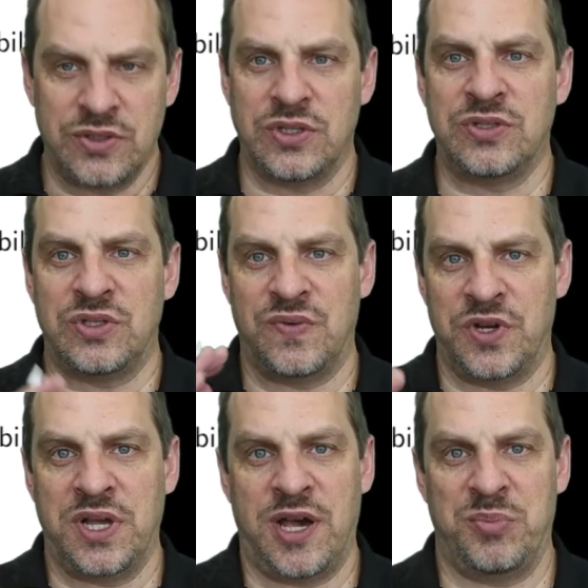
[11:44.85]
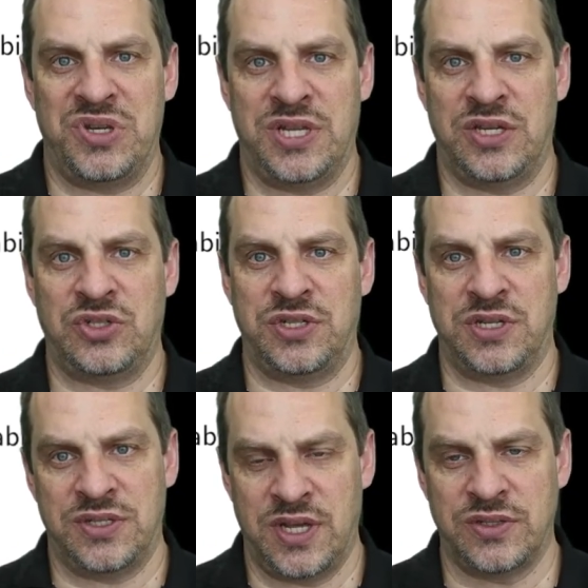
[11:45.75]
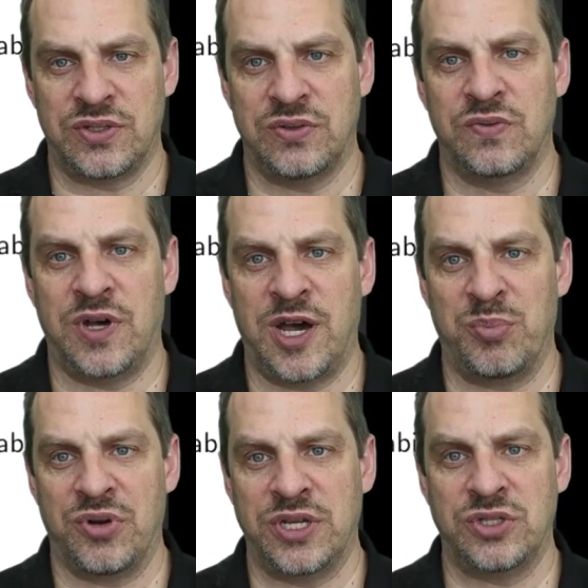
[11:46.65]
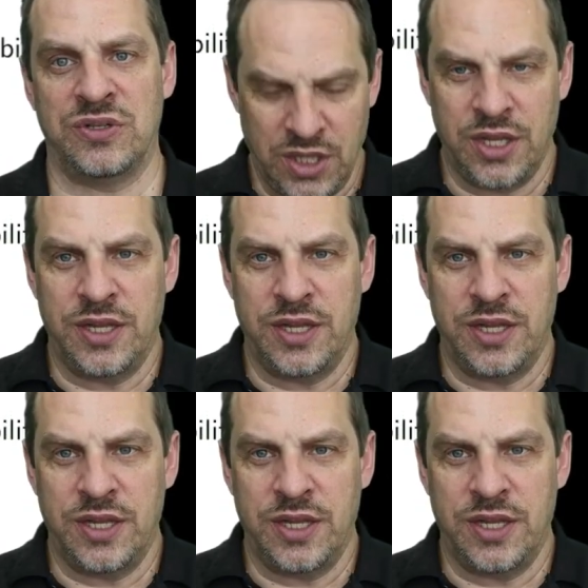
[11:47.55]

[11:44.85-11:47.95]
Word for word: So this is a very computationally intensive operation.